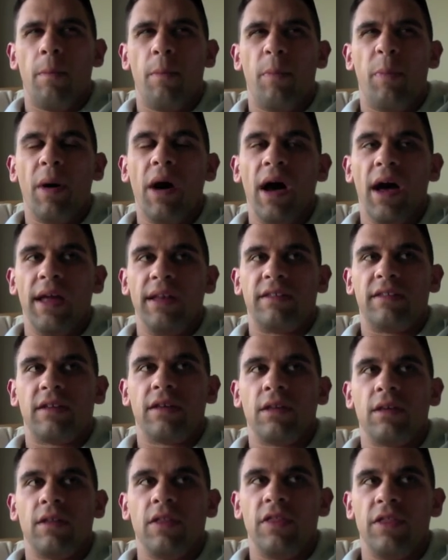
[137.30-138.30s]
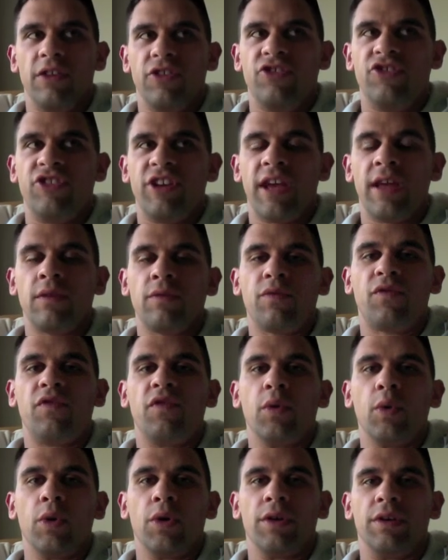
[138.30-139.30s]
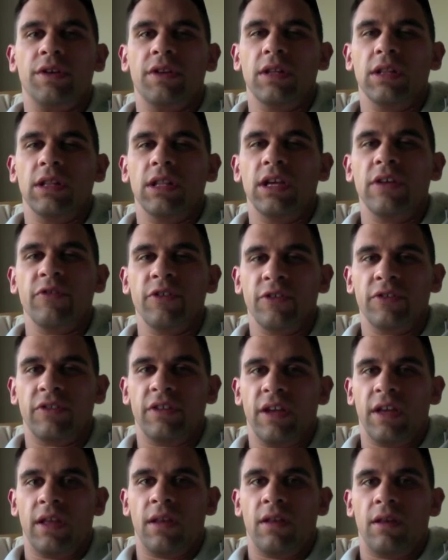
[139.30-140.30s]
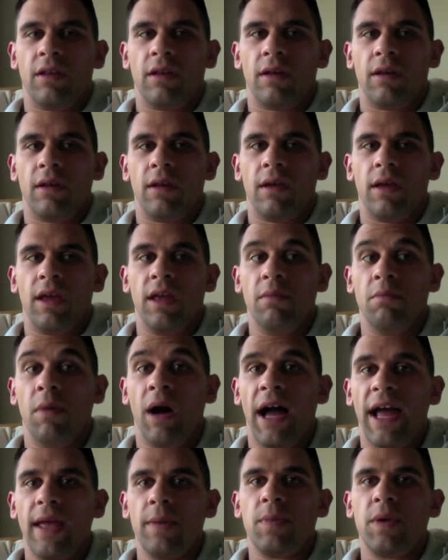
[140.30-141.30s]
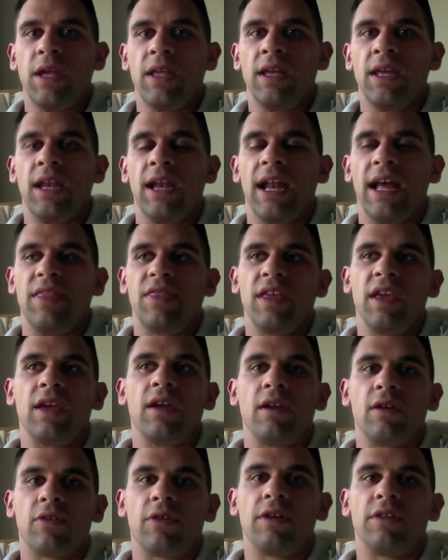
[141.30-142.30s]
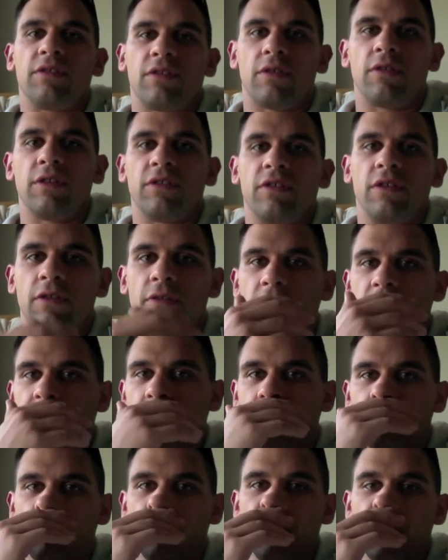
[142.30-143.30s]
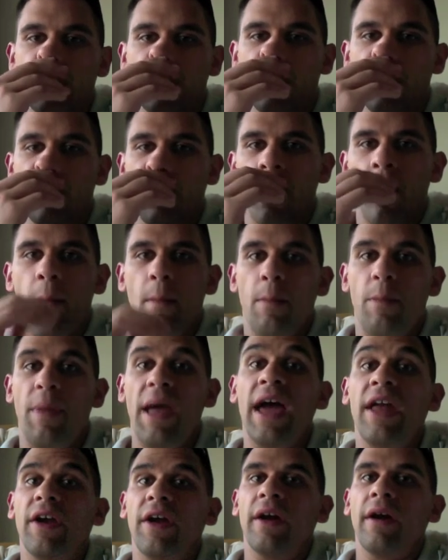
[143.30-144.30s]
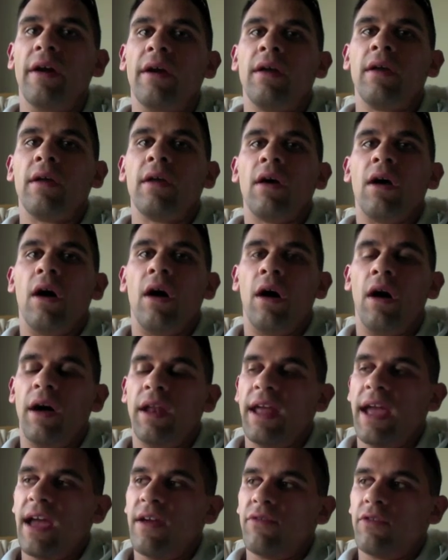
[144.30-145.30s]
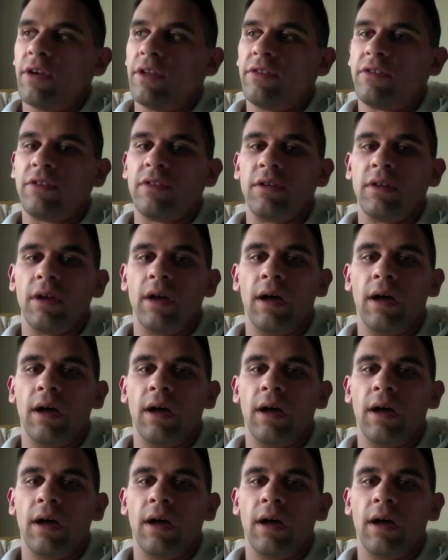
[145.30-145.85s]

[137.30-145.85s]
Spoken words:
but the Gen 4 delivers it, in my opinion, and I think Chris agrees with me here, better on average.